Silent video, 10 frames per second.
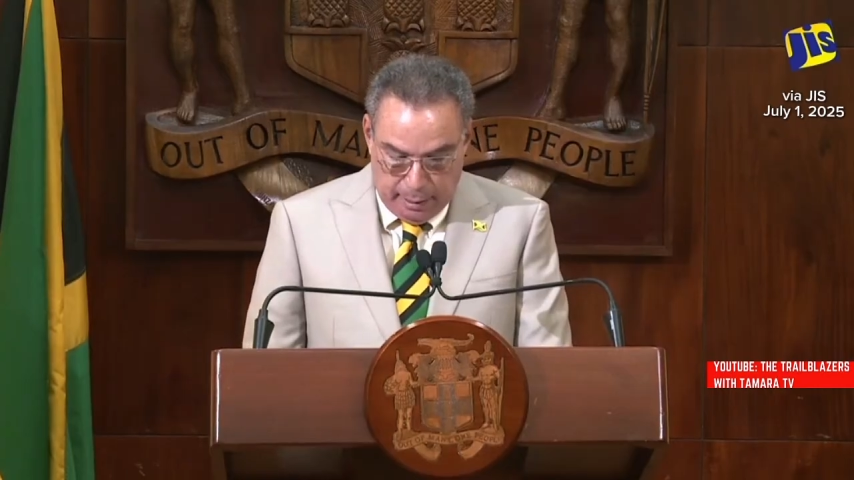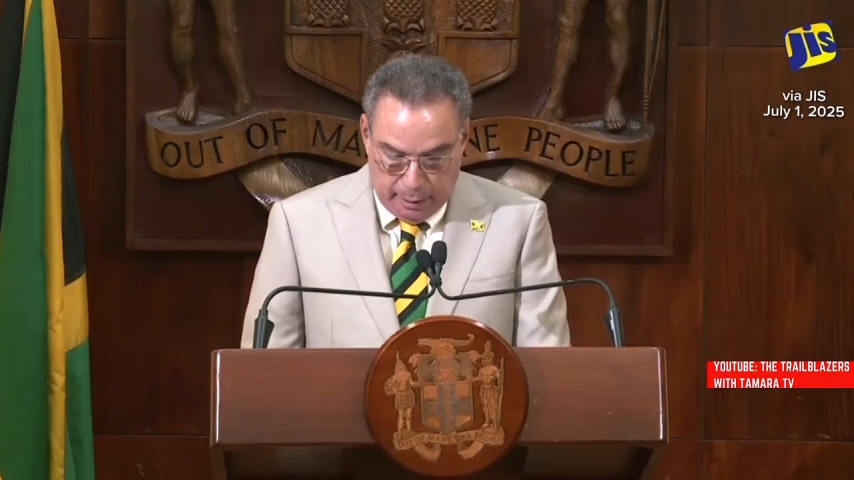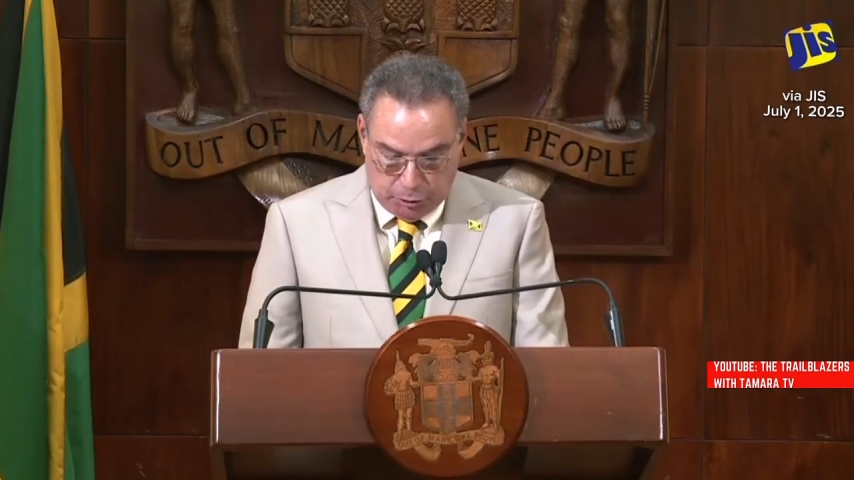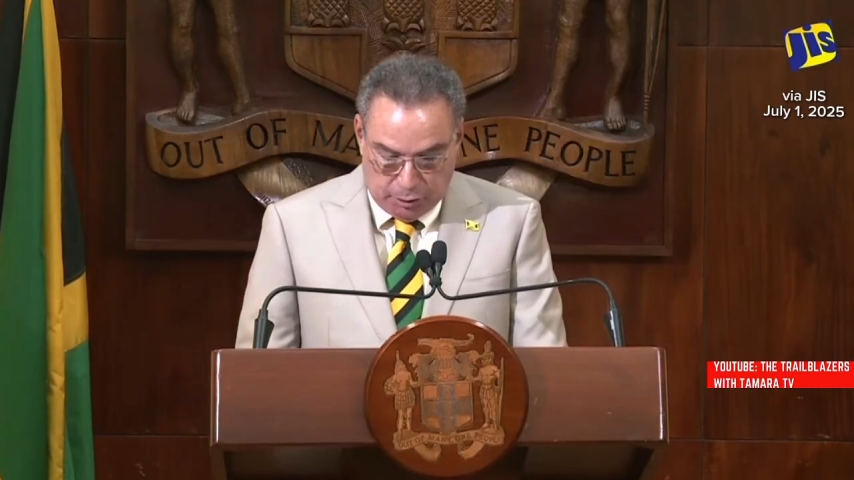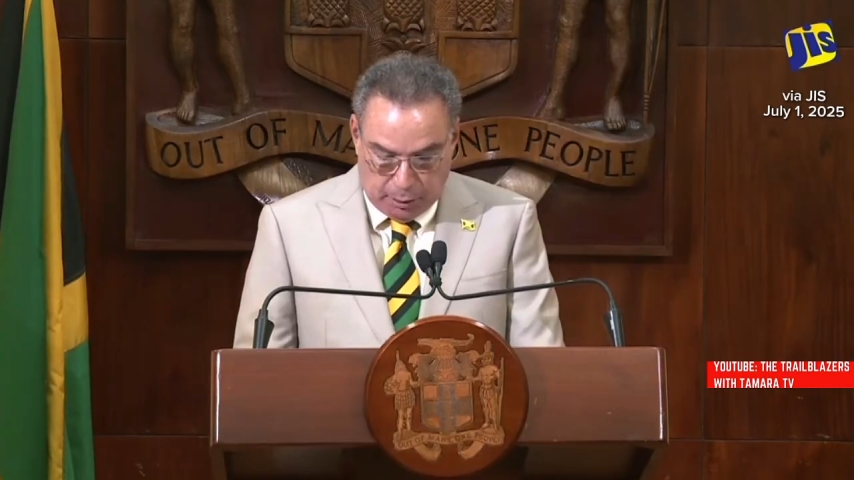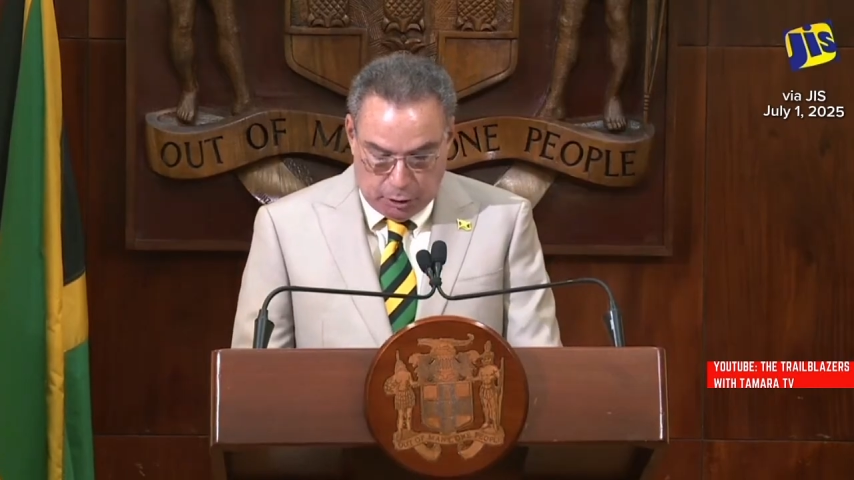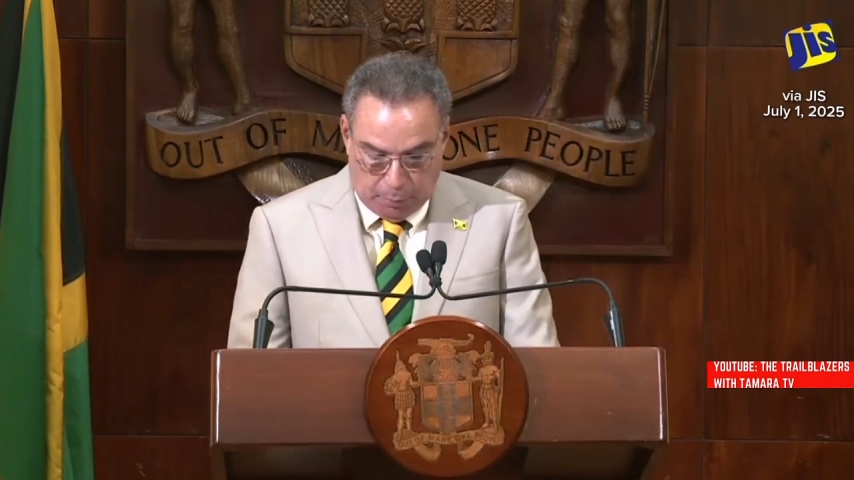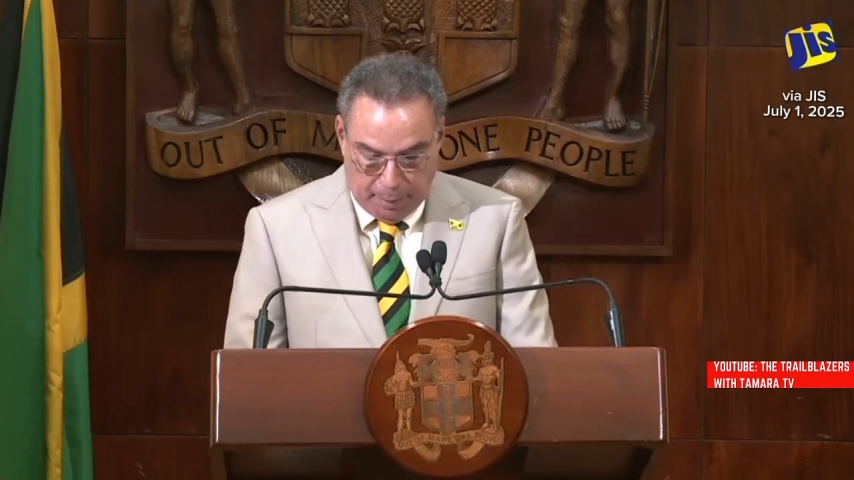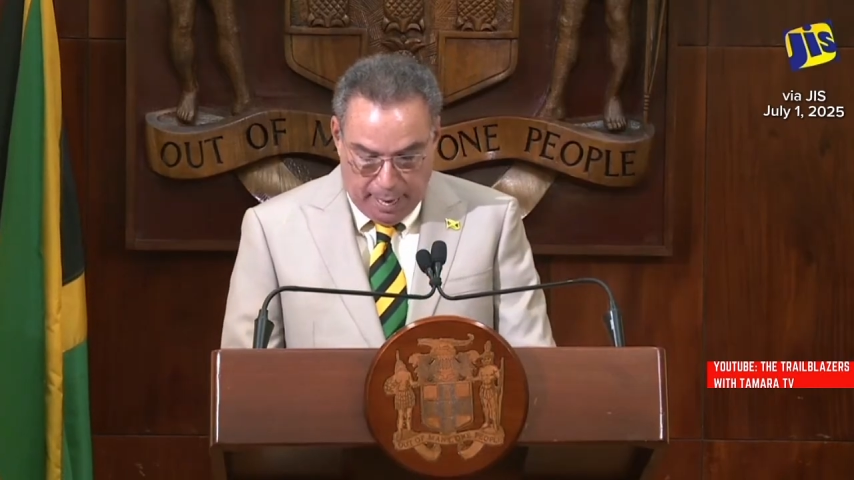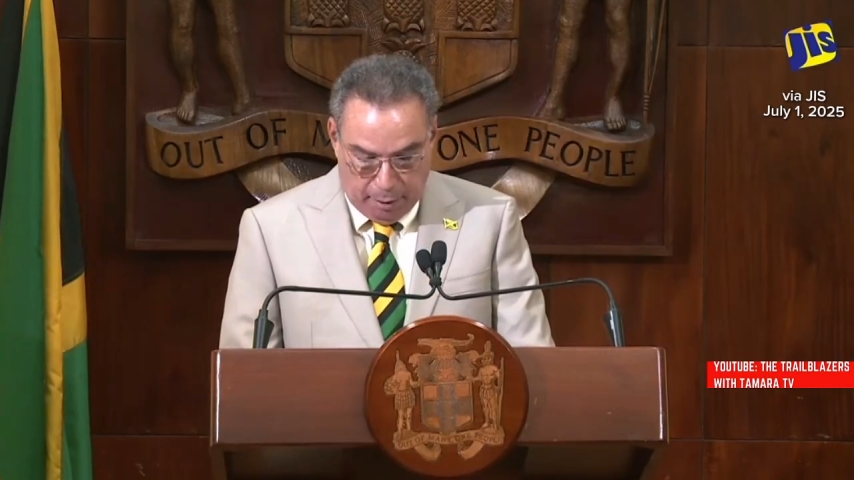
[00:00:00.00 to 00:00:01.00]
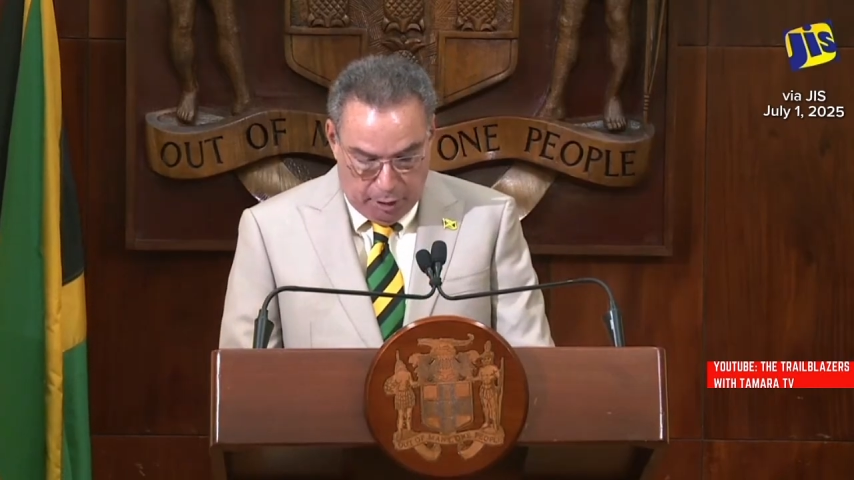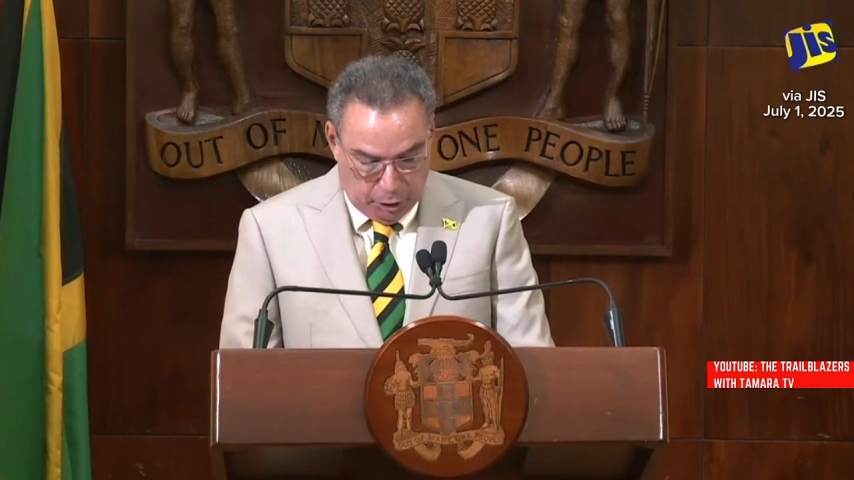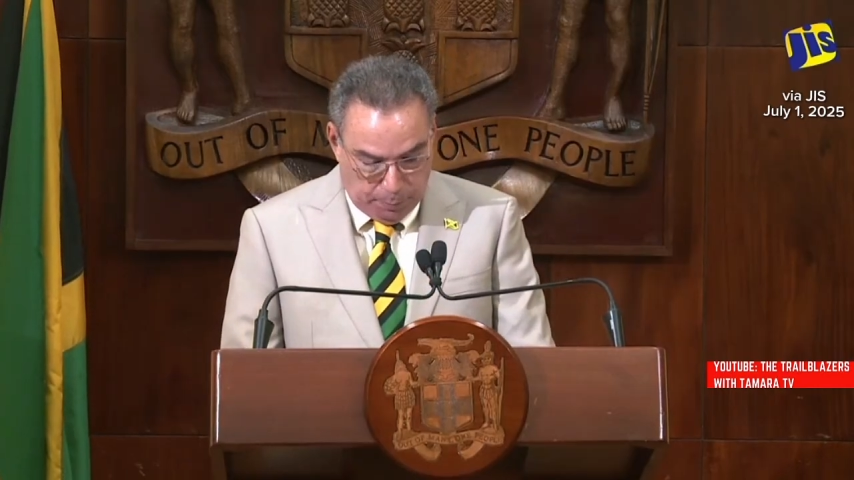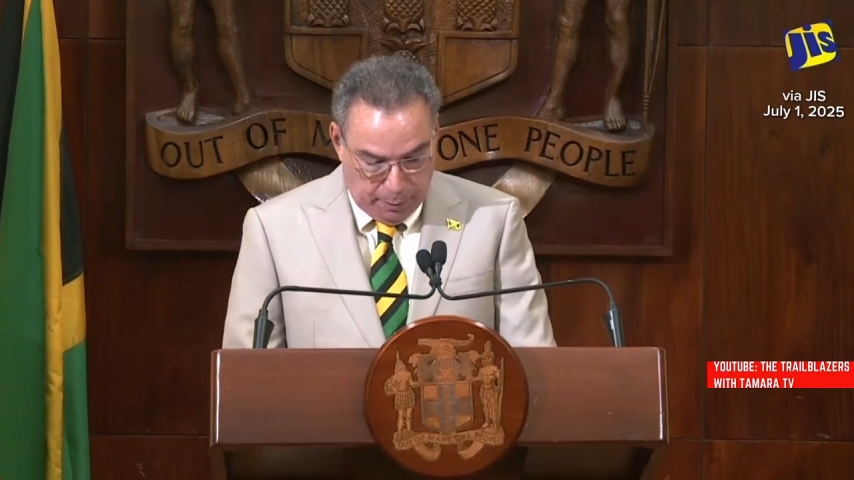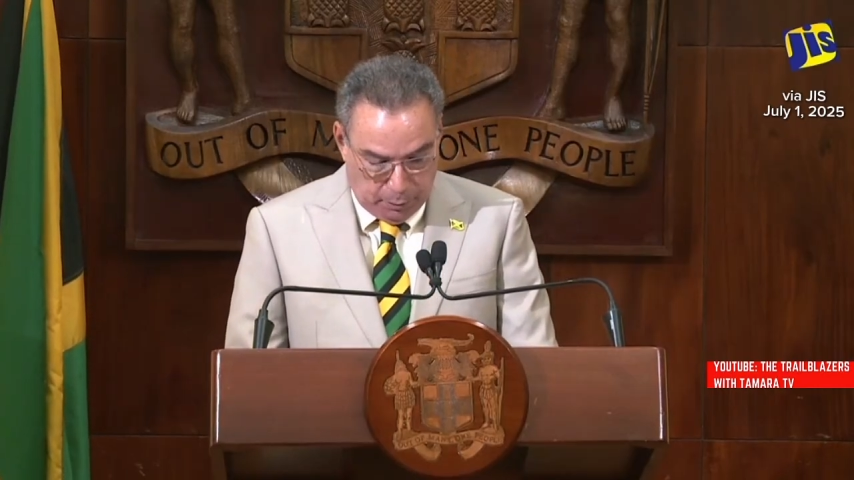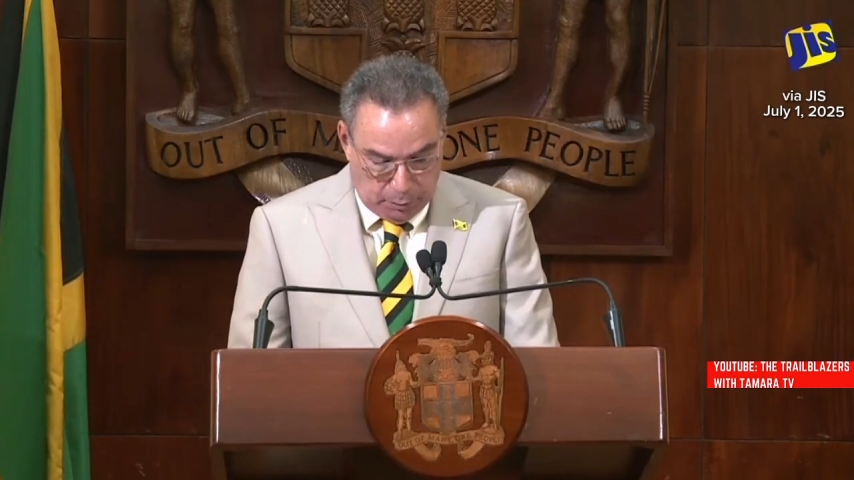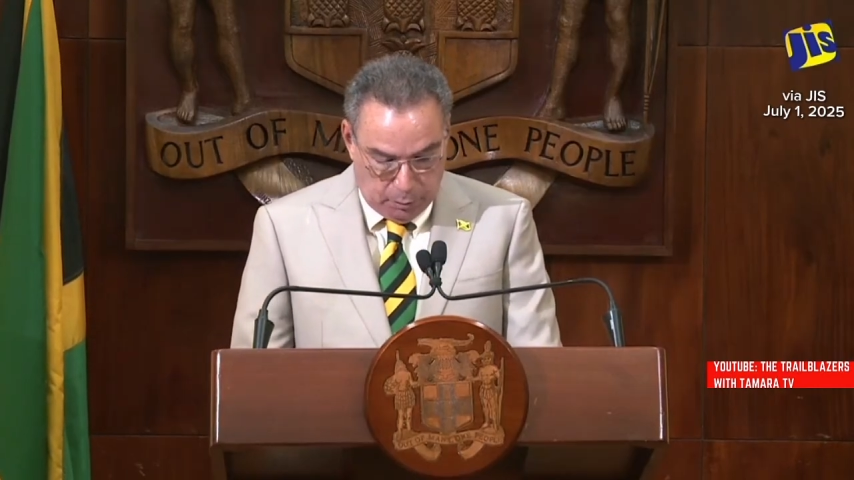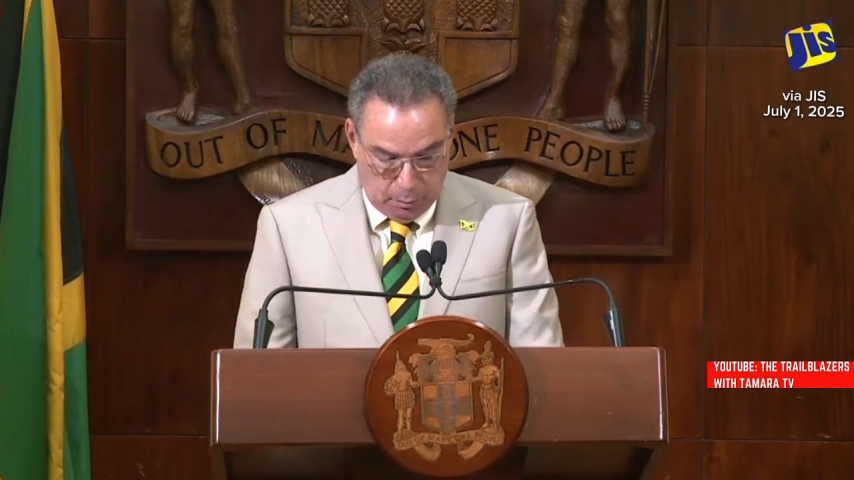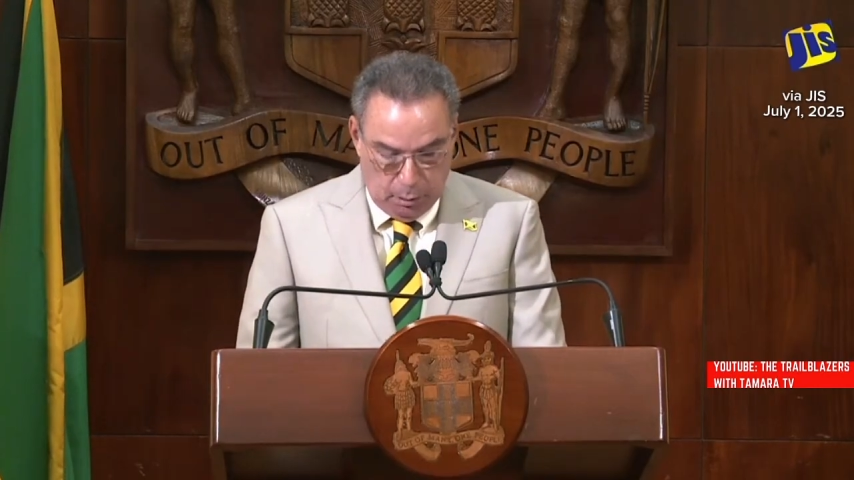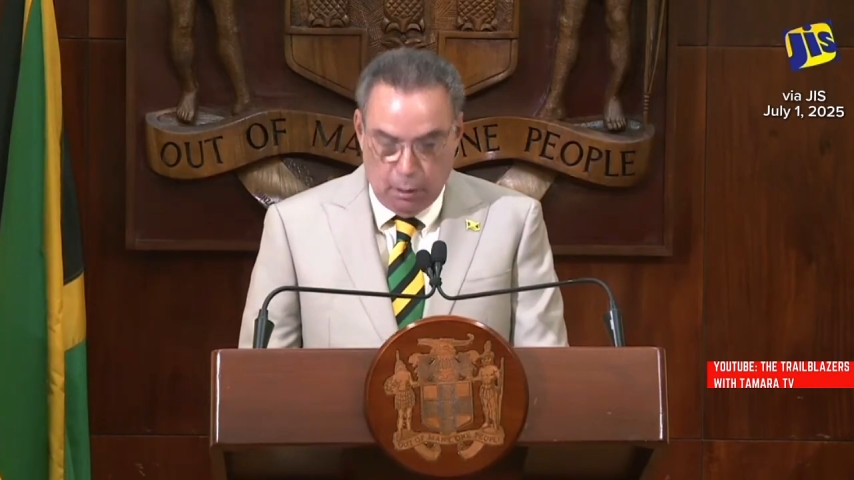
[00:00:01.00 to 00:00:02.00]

electricity supply arrangements.